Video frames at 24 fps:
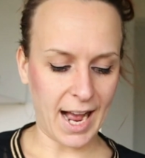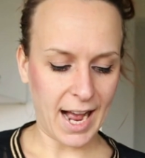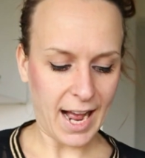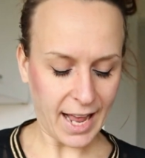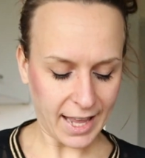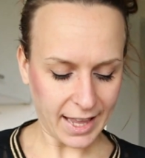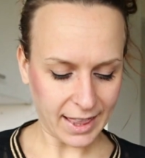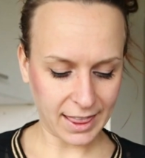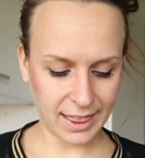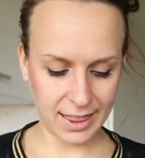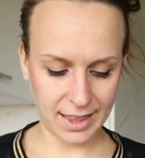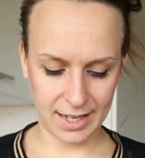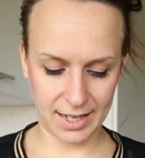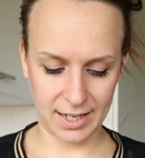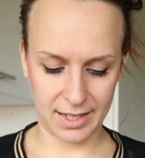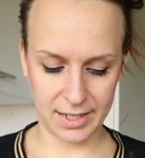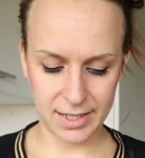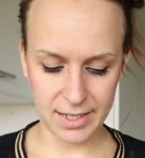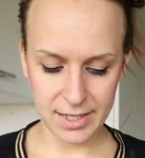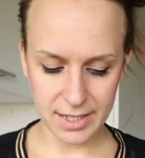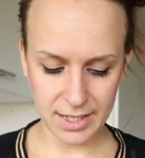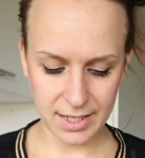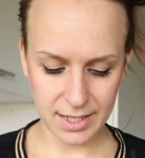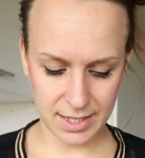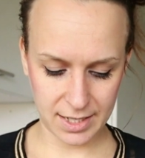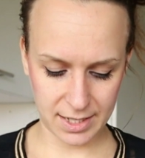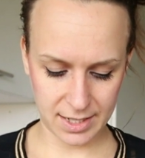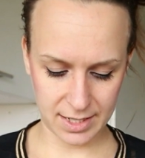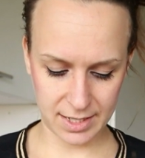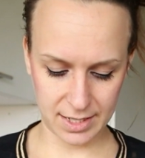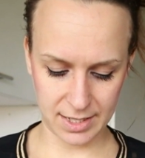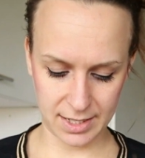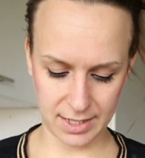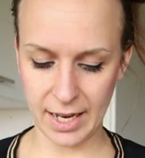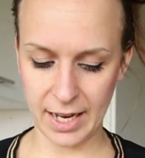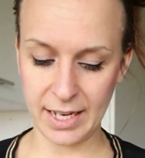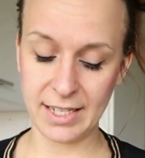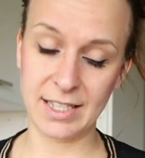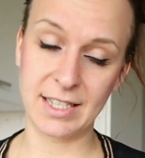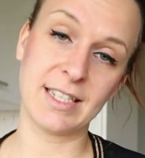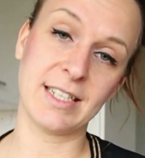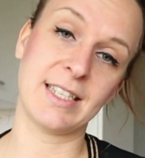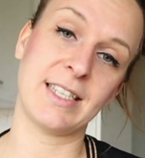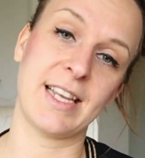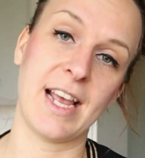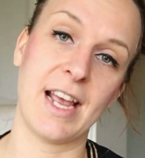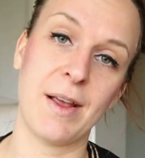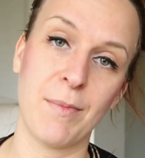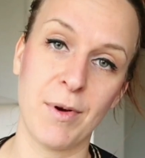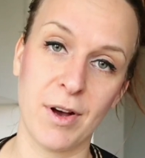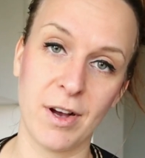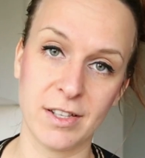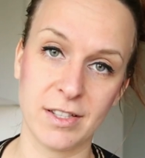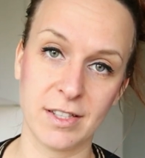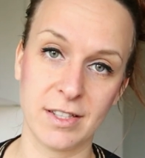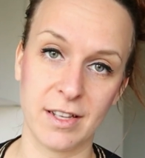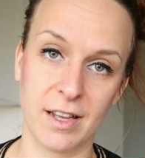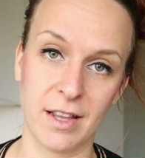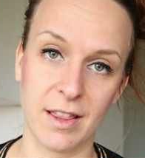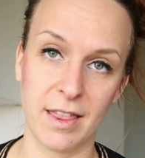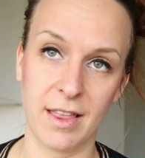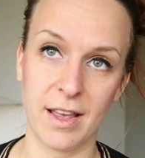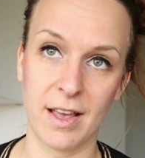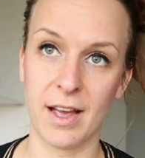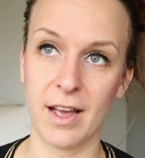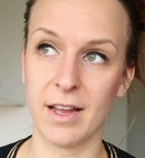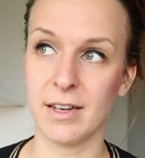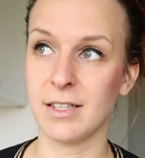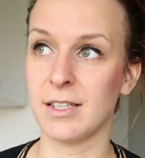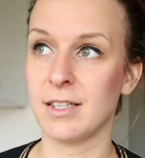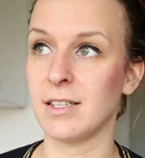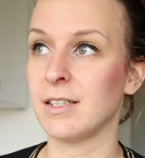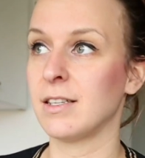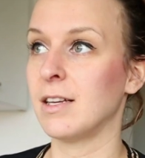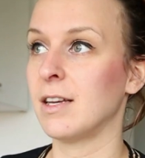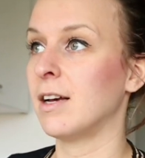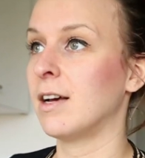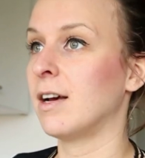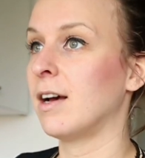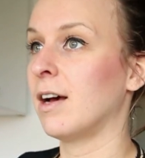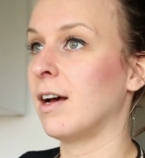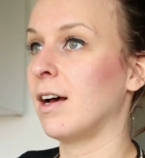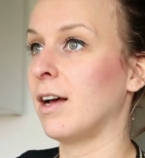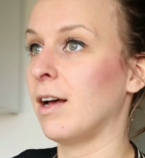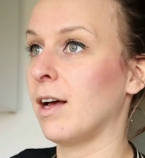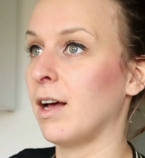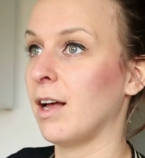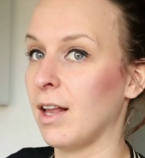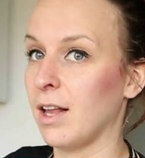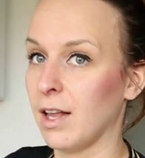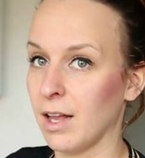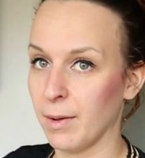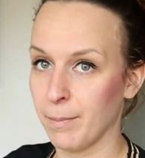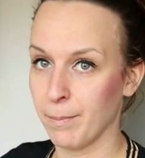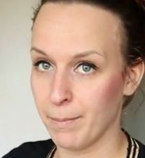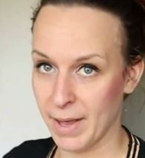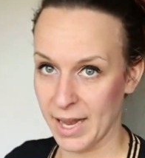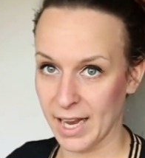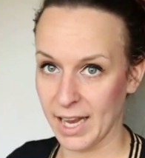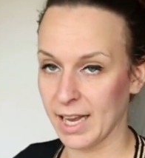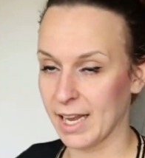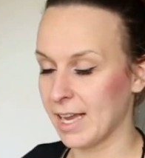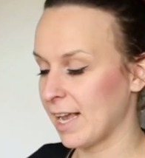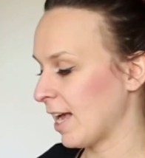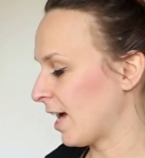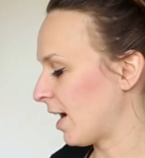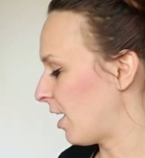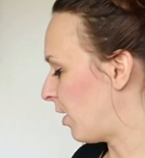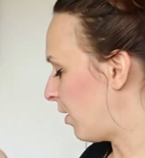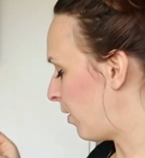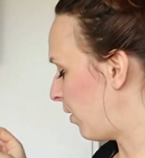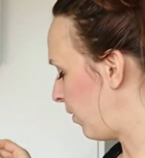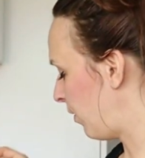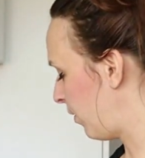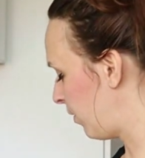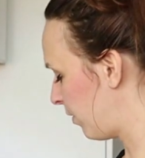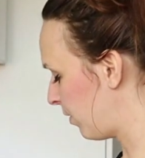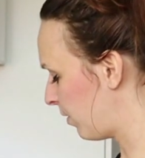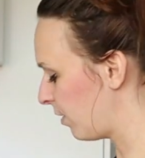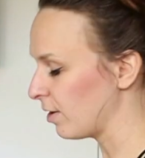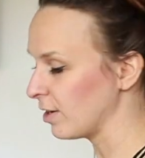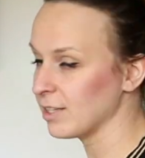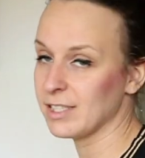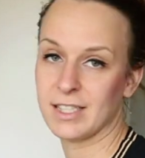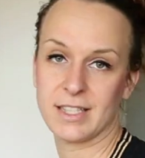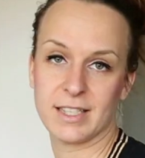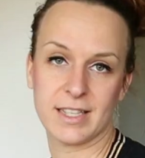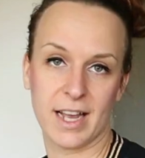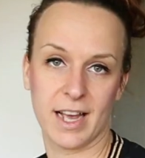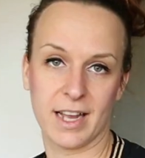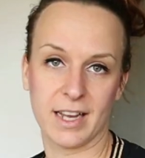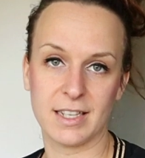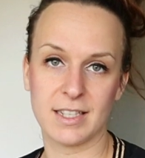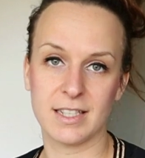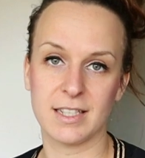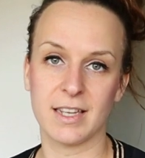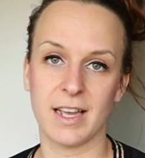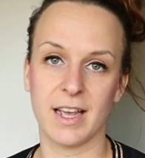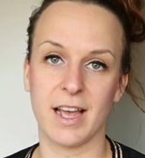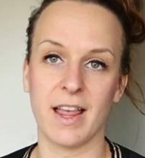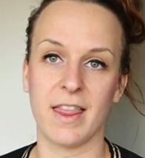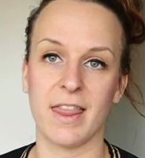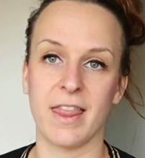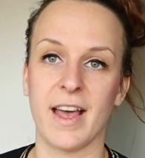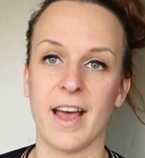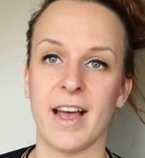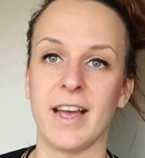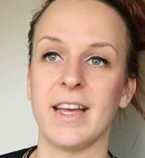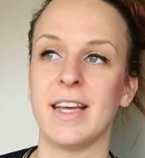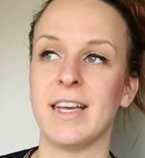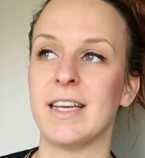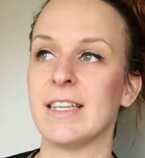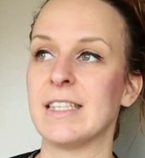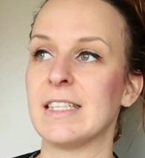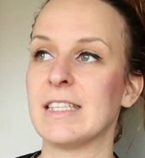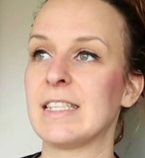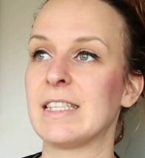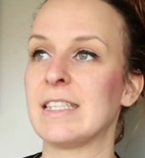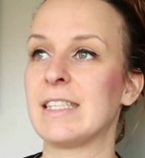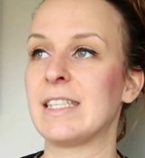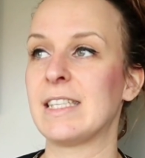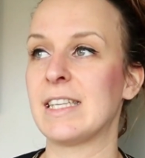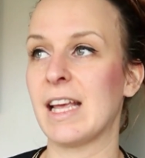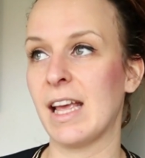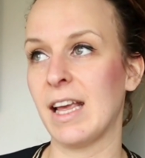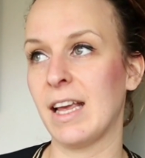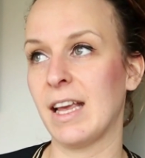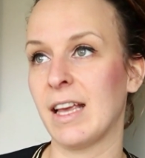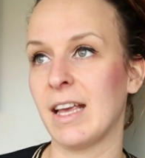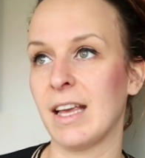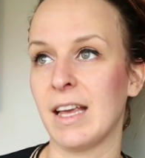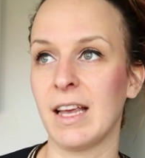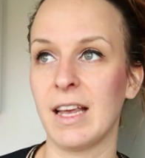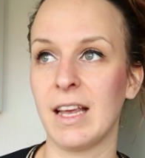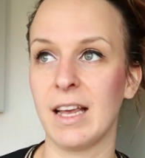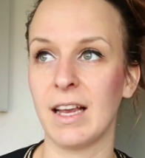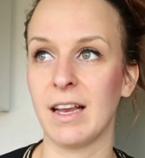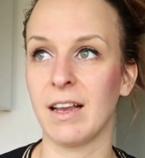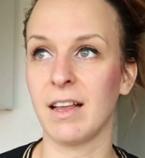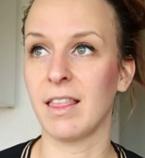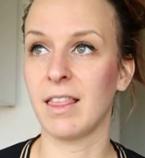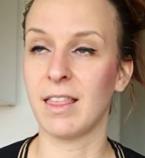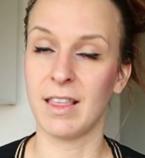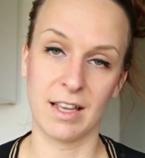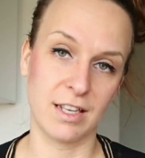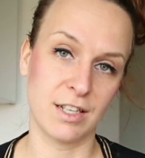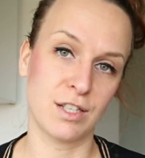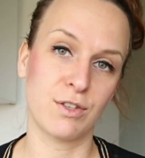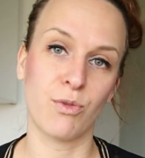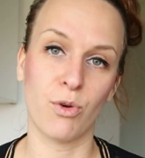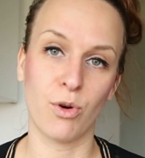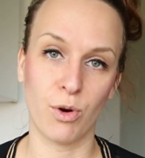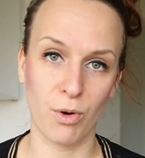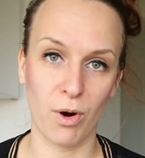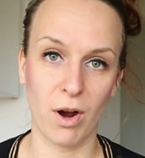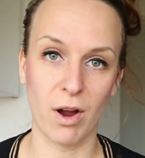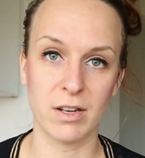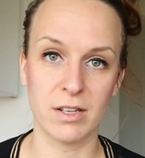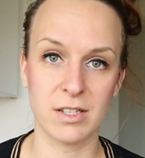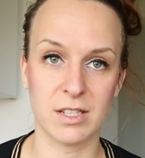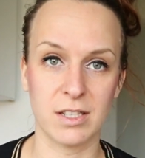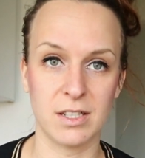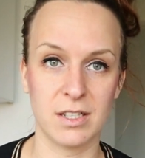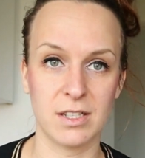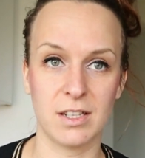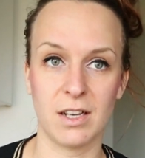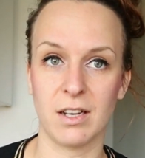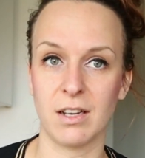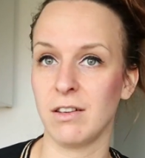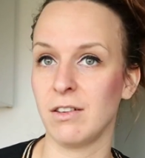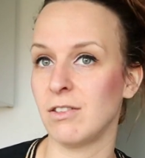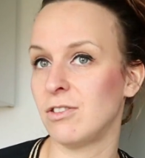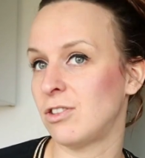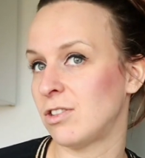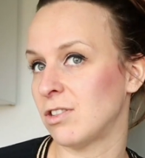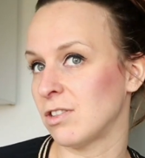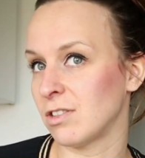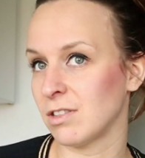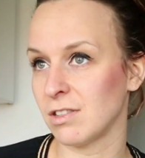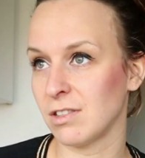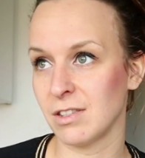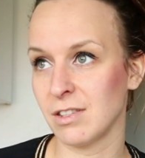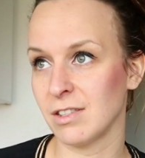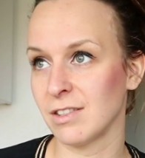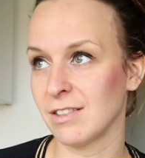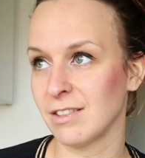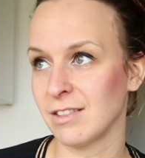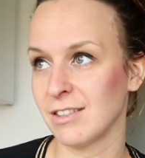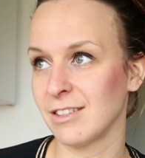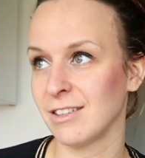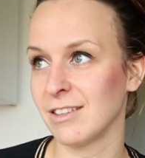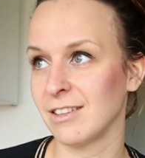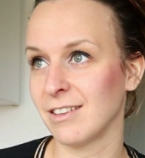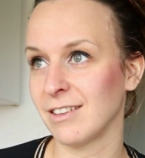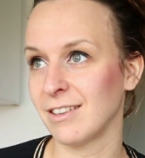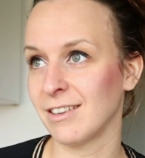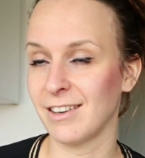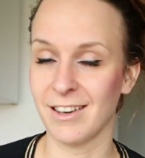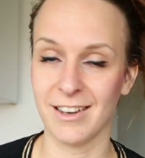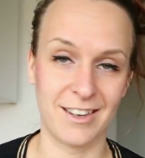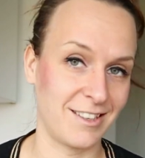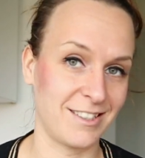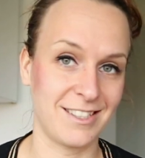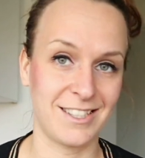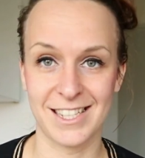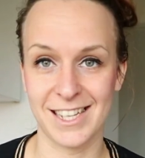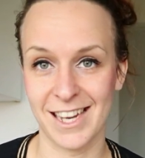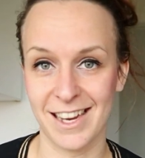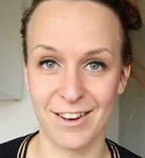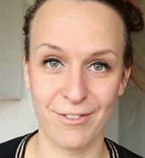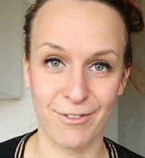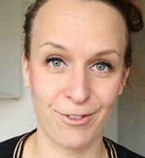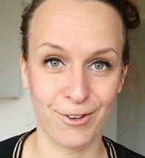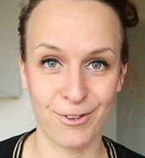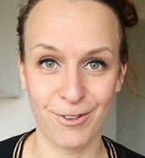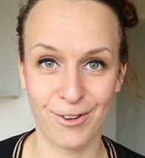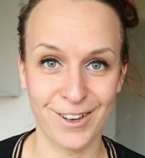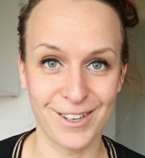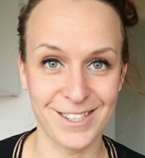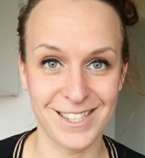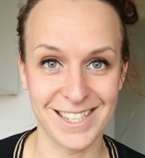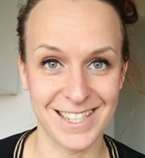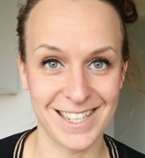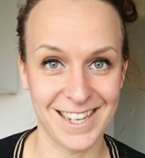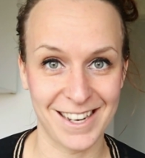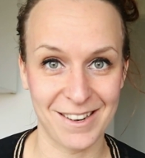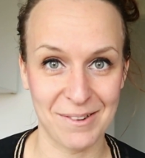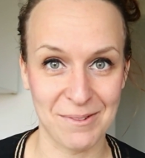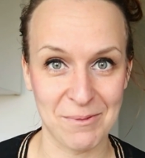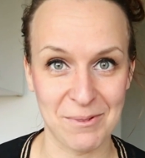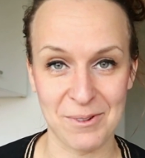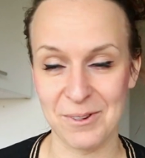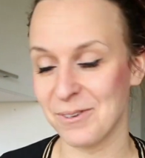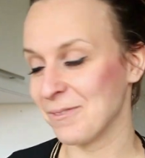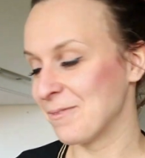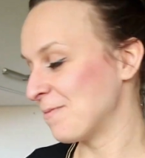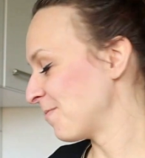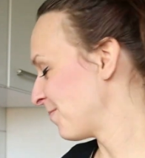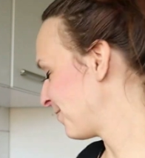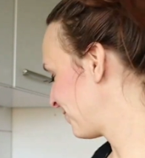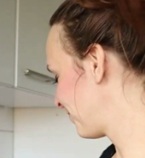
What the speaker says: I think it's the same answer that Meg and Cal said, and that is taking things for granted that you just can't take for granted anymore.